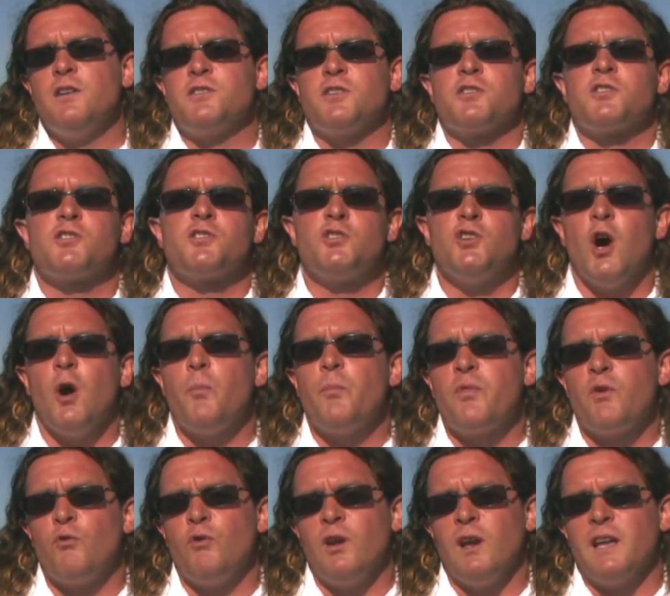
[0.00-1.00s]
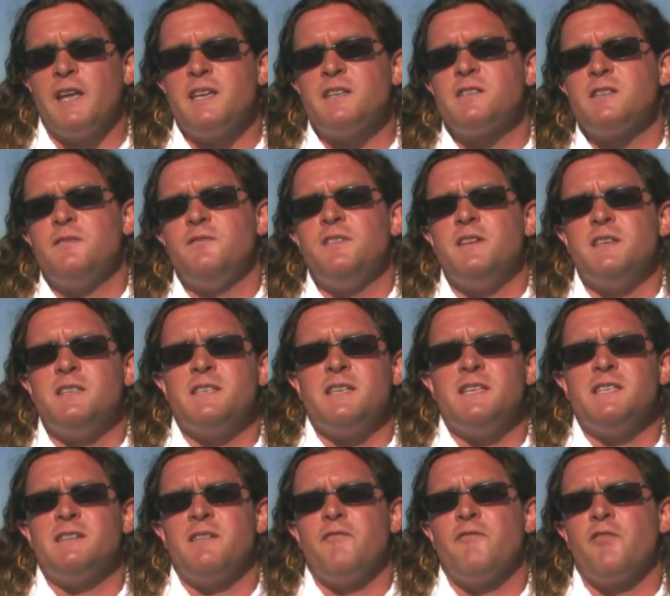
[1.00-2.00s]
to stop the release of
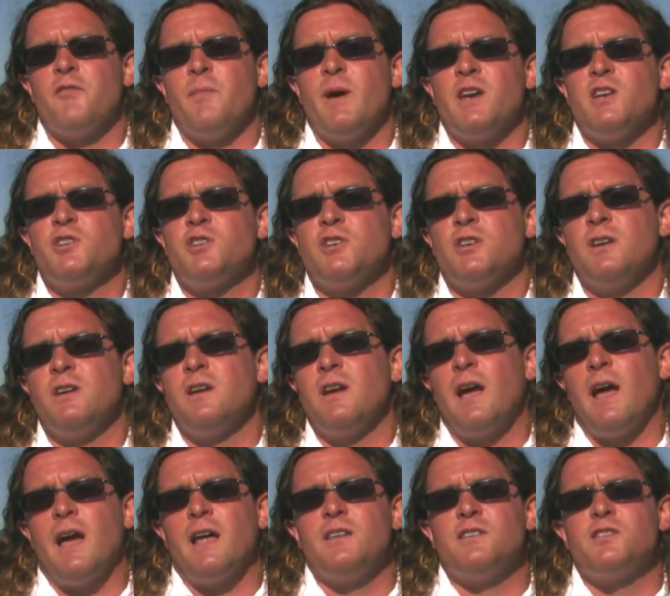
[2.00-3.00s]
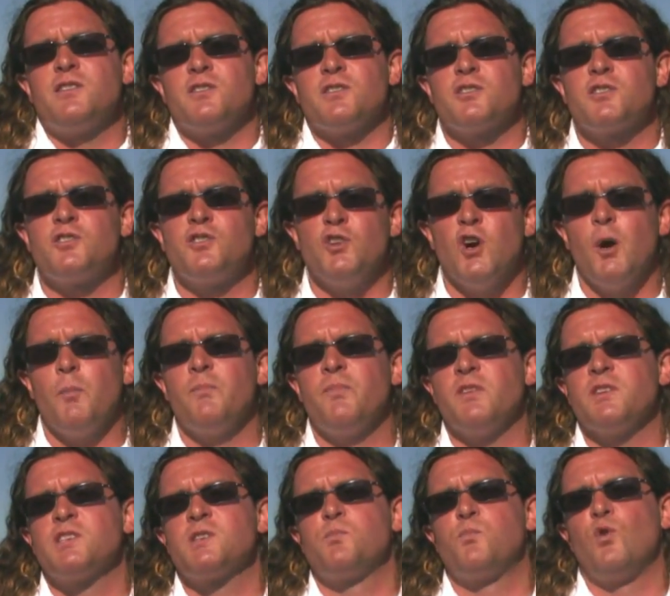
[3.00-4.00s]
disease information and to stop
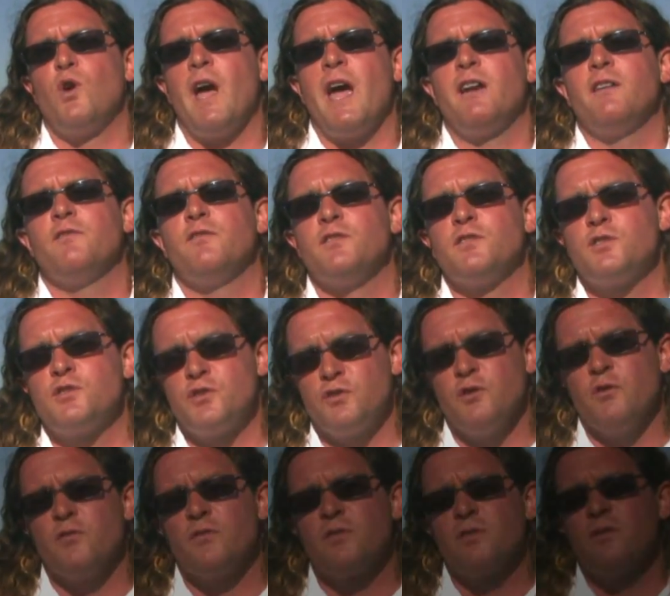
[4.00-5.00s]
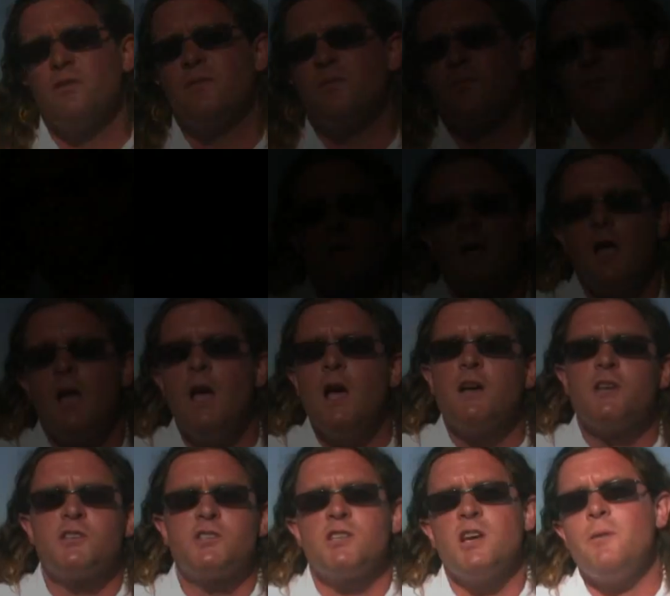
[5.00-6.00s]
the spread of the truth.
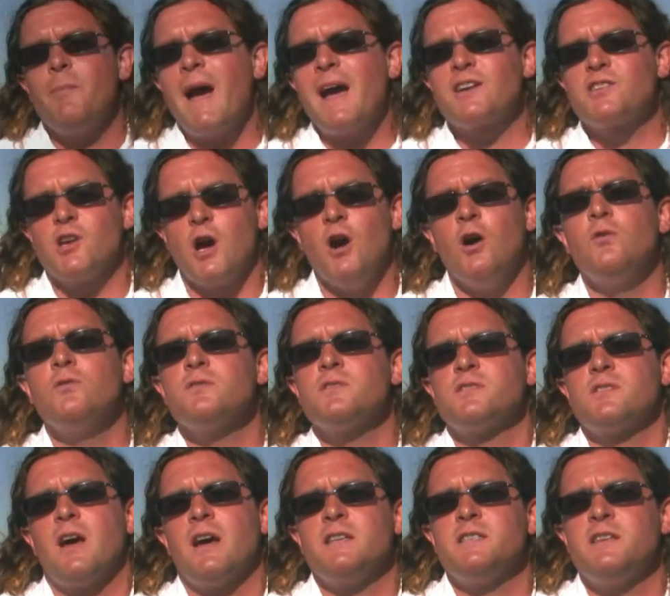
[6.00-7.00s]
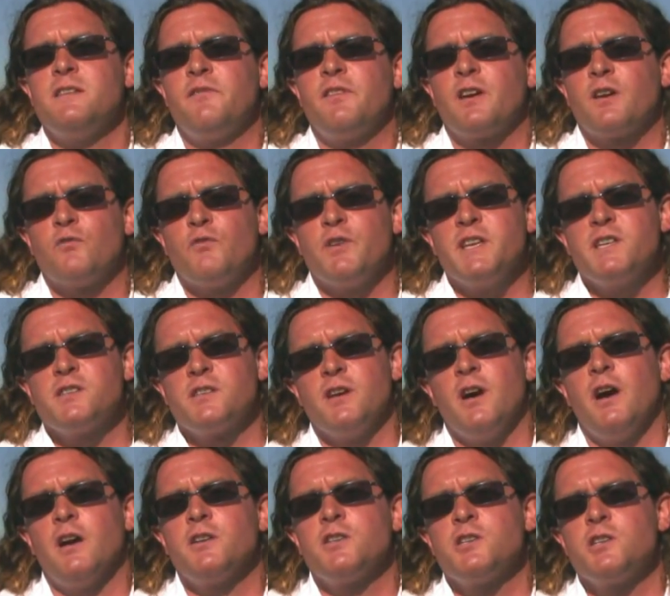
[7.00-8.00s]
Cermaq's own scientific
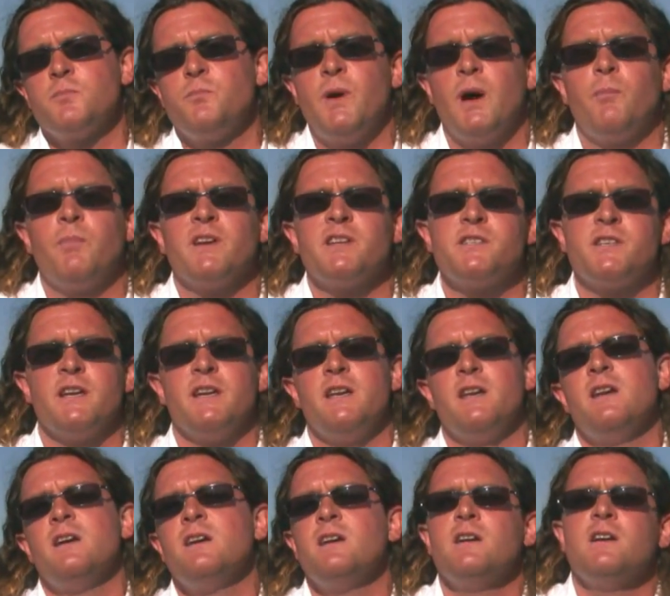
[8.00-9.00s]
research, published in